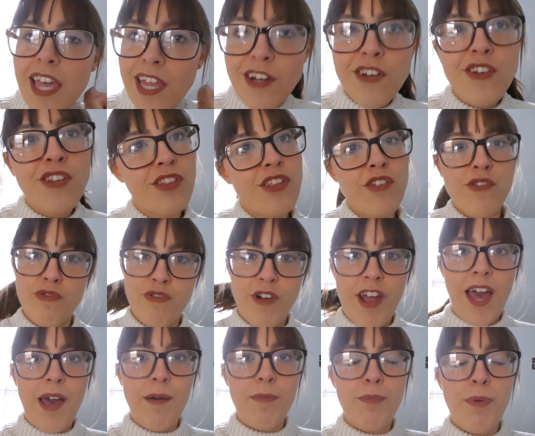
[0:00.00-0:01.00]
into the
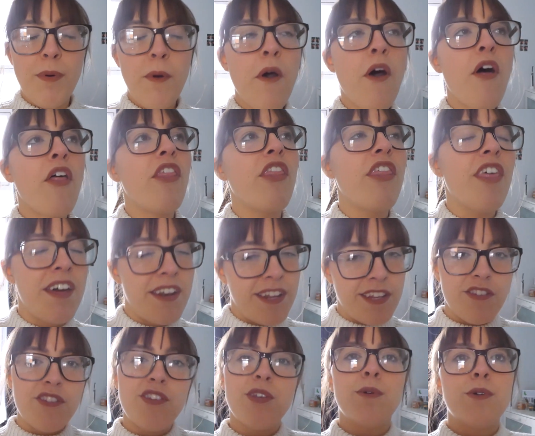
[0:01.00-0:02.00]
trap that
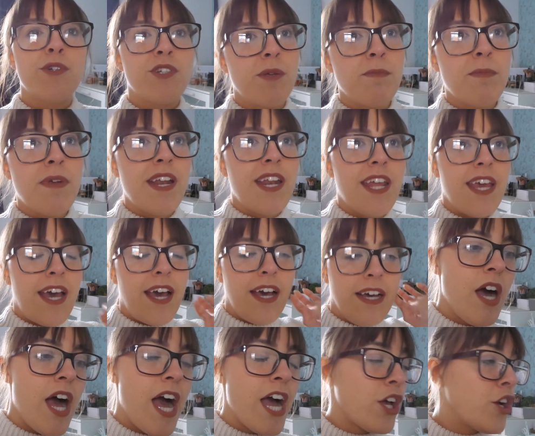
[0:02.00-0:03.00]
is social media.
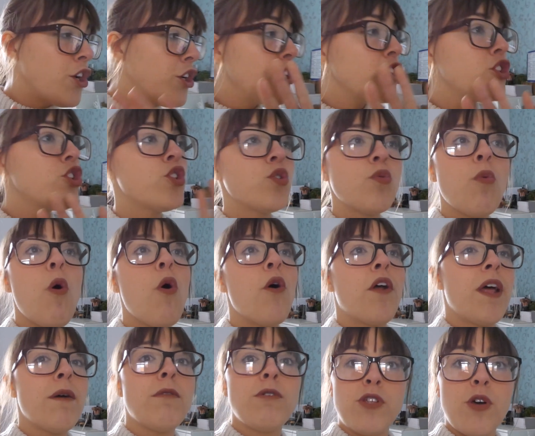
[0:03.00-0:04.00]
I could have
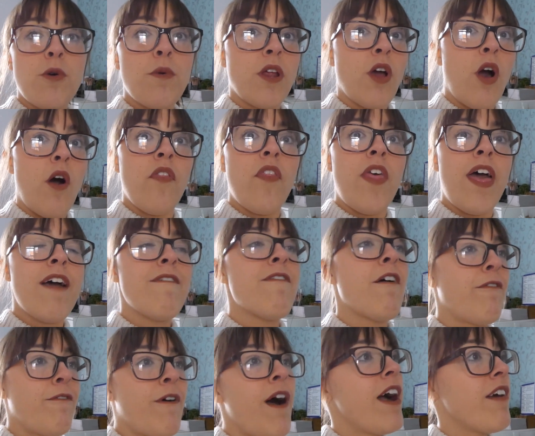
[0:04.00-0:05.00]
sworn I was only on there
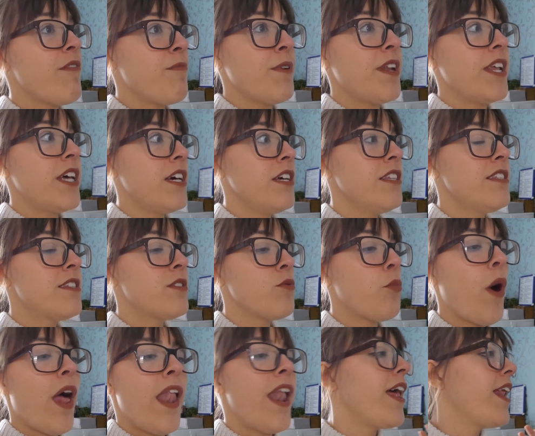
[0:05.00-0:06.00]
for 5 minutes
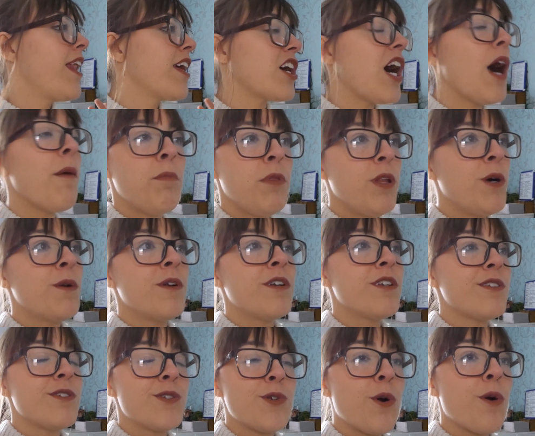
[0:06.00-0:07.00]
while I like uploaded
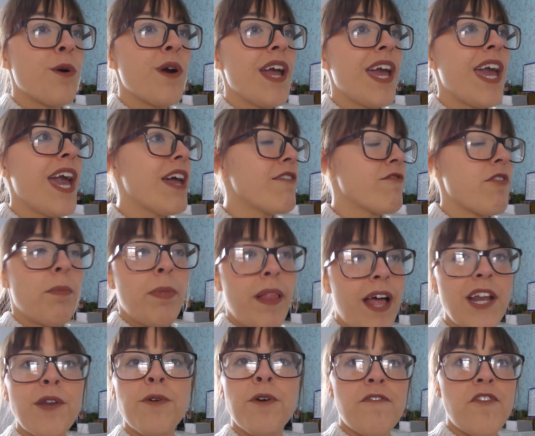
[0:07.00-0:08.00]
a story and
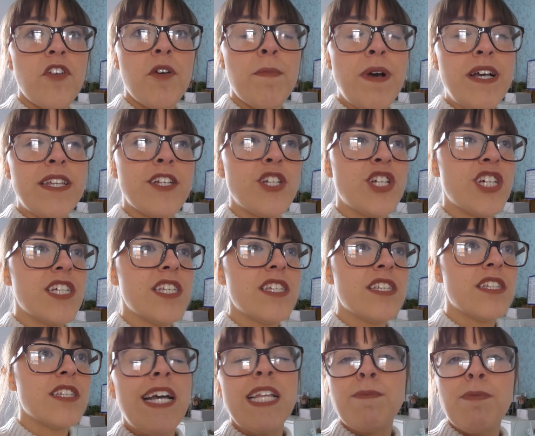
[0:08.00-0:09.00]
replied to a few
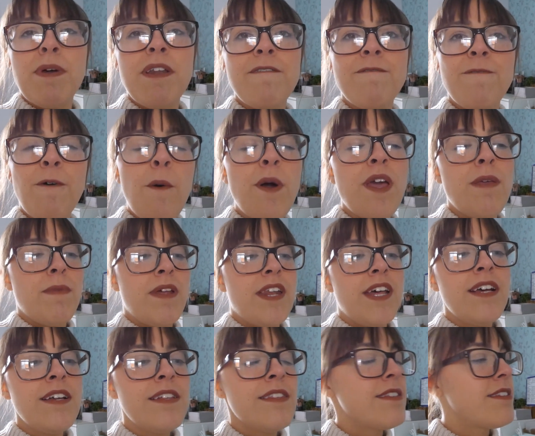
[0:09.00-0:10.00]
messages. It's been 40
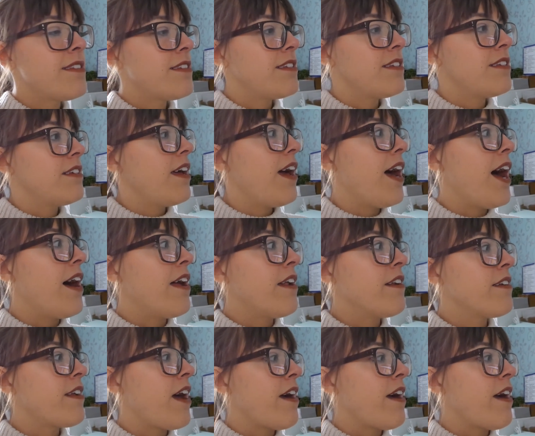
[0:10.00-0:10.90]
minutes and